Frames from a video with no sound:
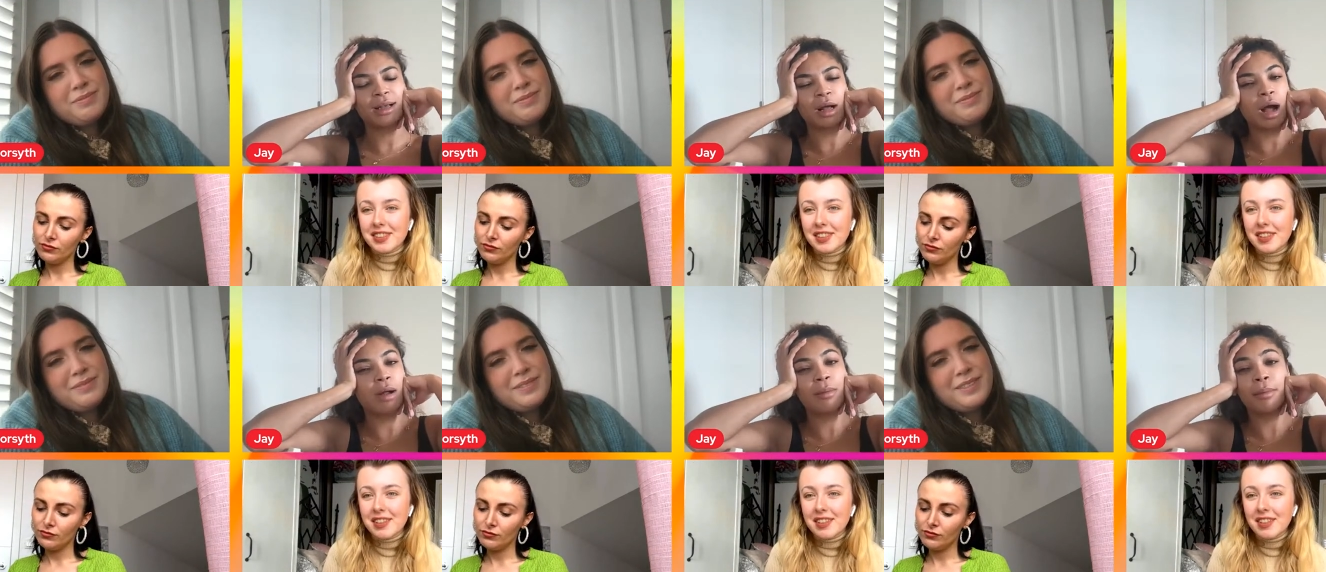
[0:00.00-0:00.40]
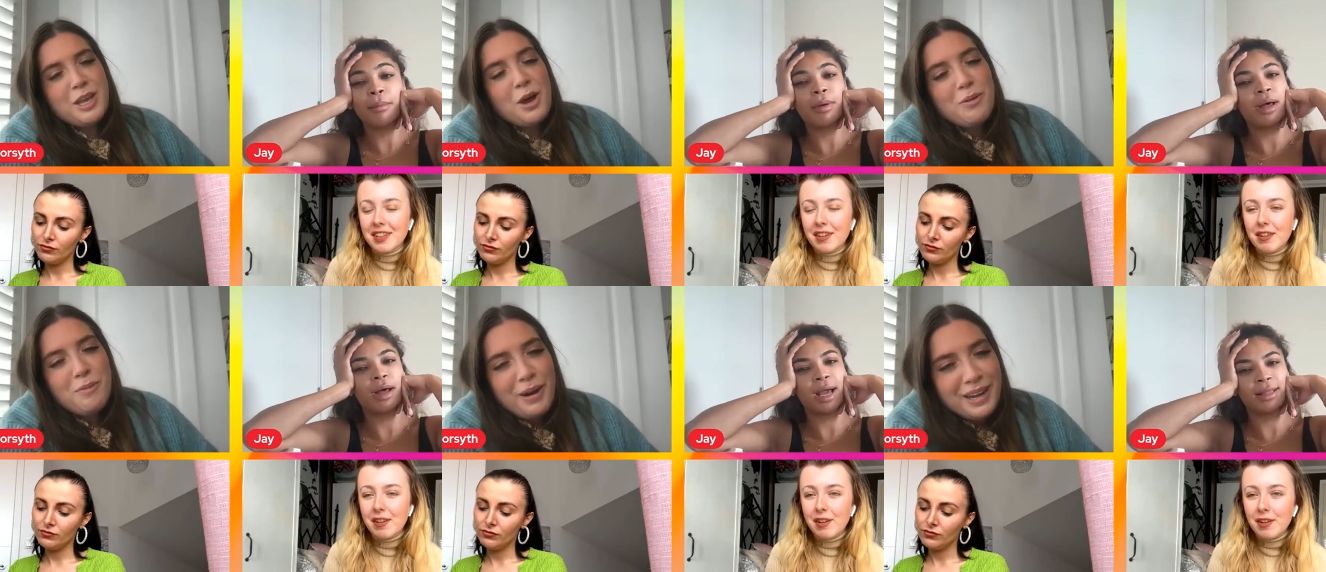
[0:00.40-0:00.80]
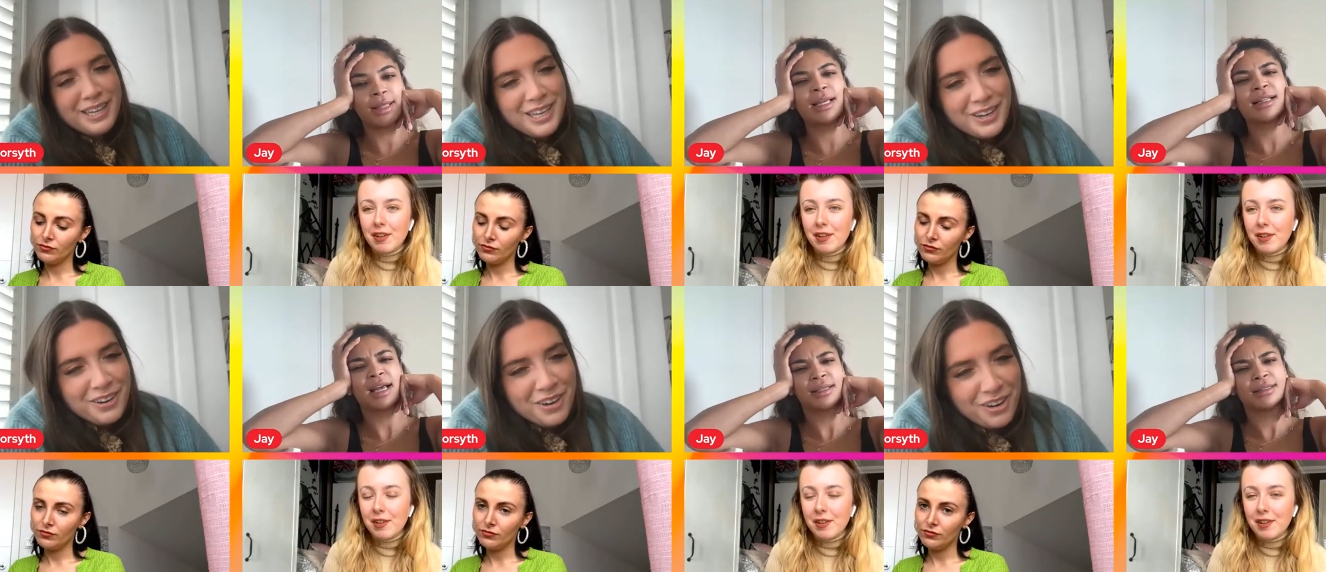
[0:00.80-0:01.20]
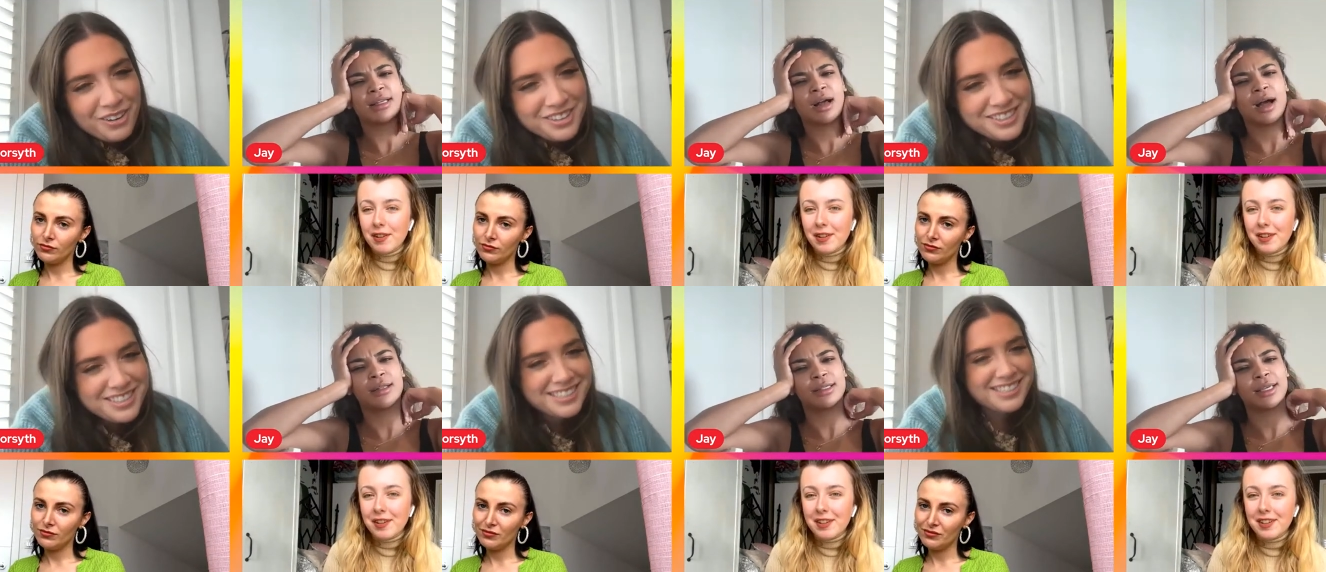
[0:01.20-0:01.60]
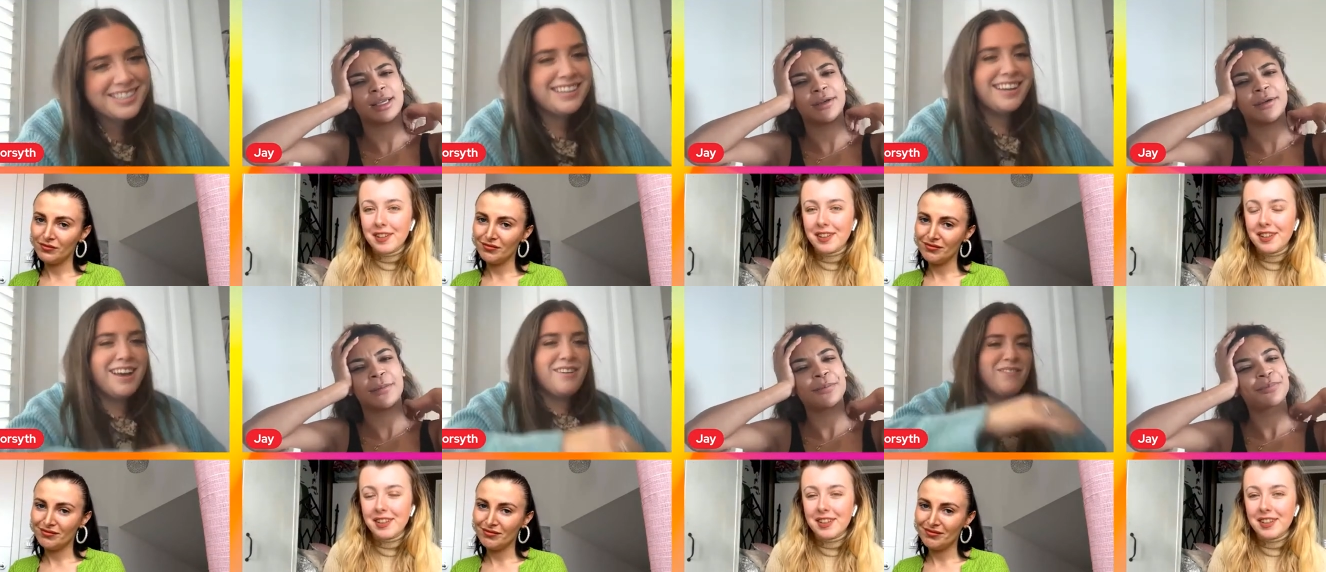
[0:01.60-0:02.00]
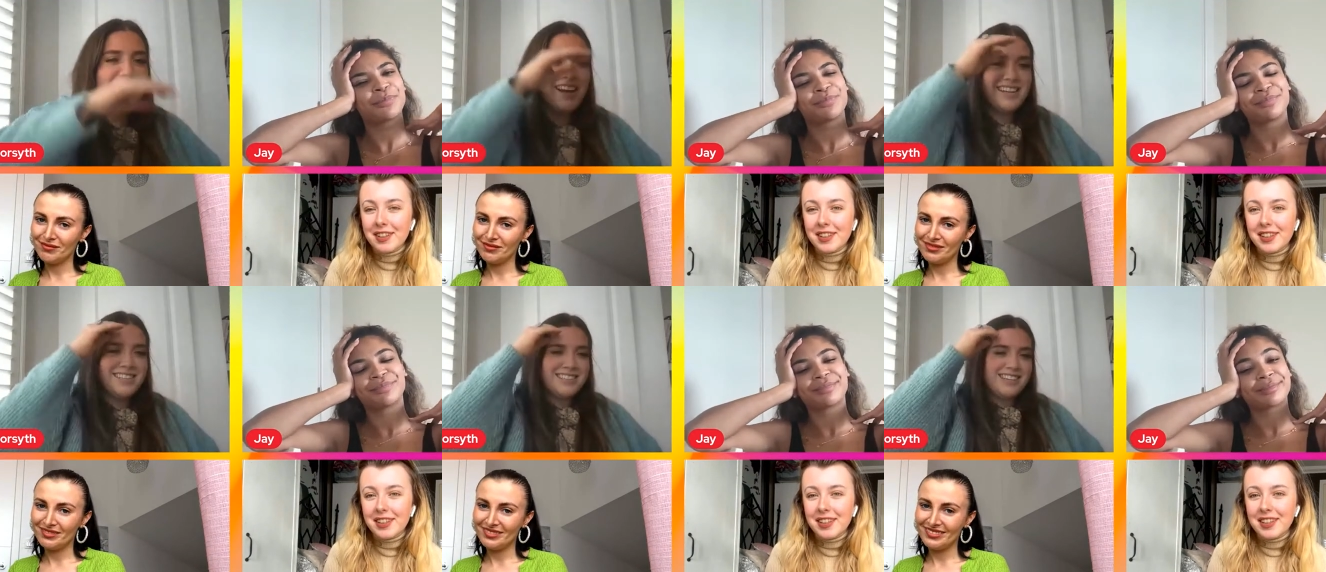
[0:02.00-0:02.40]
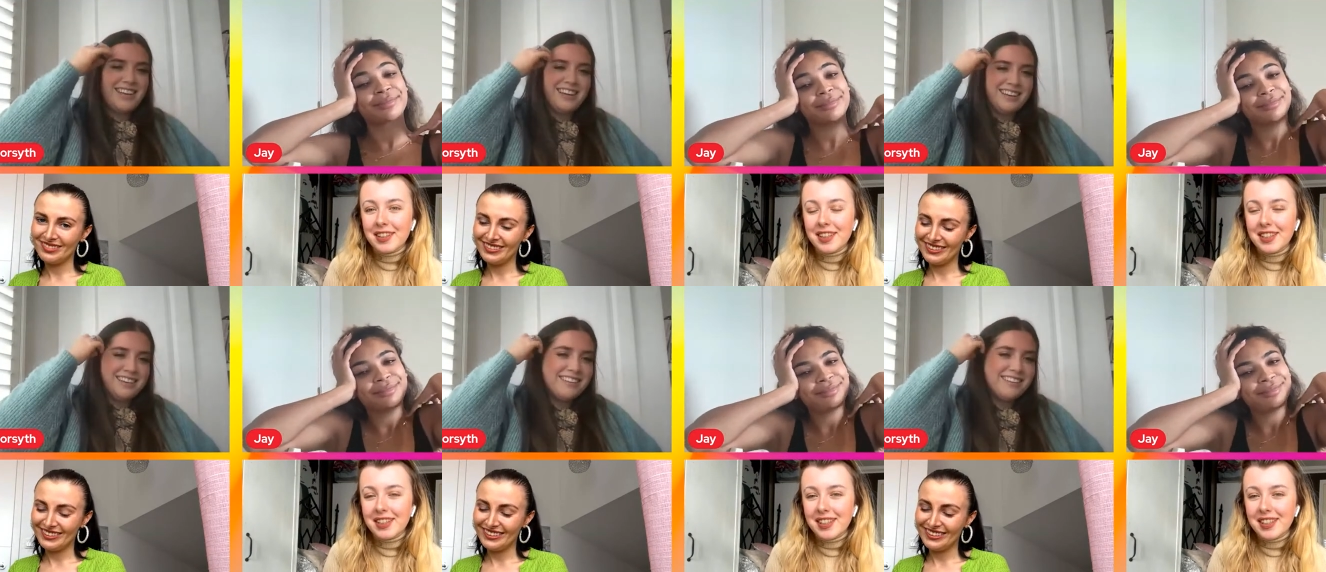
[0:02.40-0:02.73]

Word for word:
Speaker 1: Can't remember. I think that's a cartoon.